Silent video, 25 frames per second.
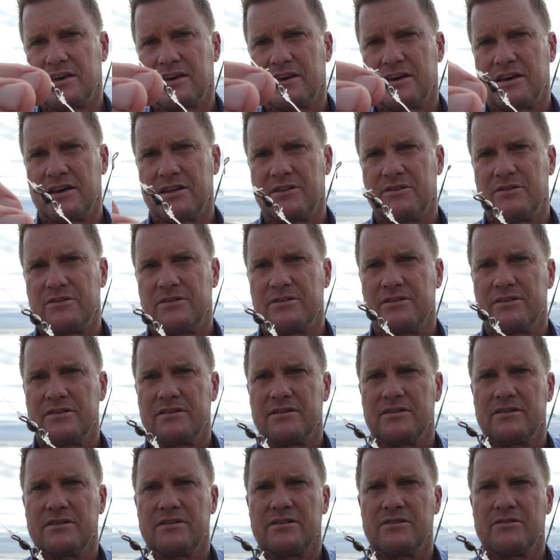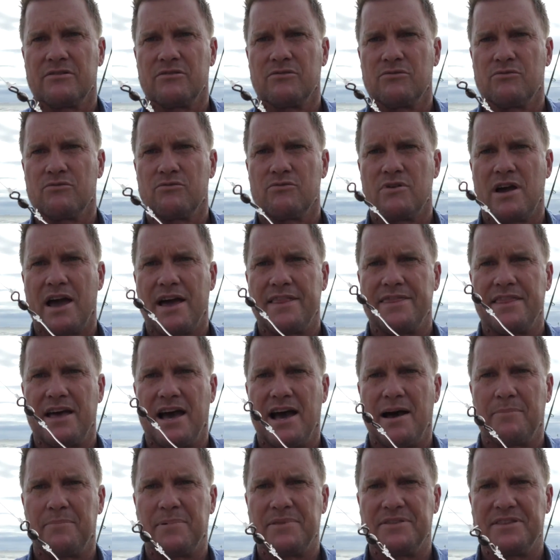can run
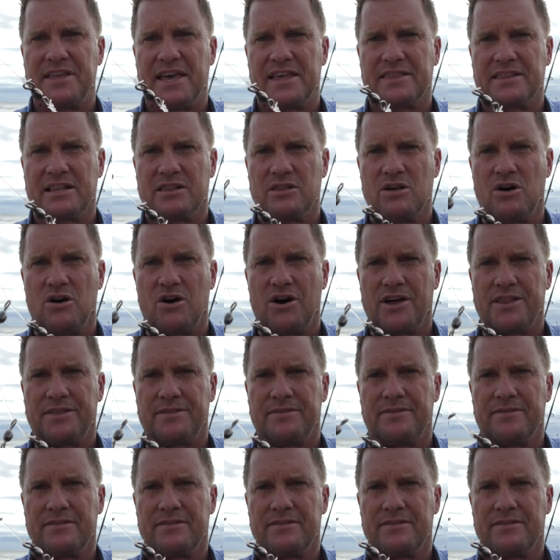up and down the line.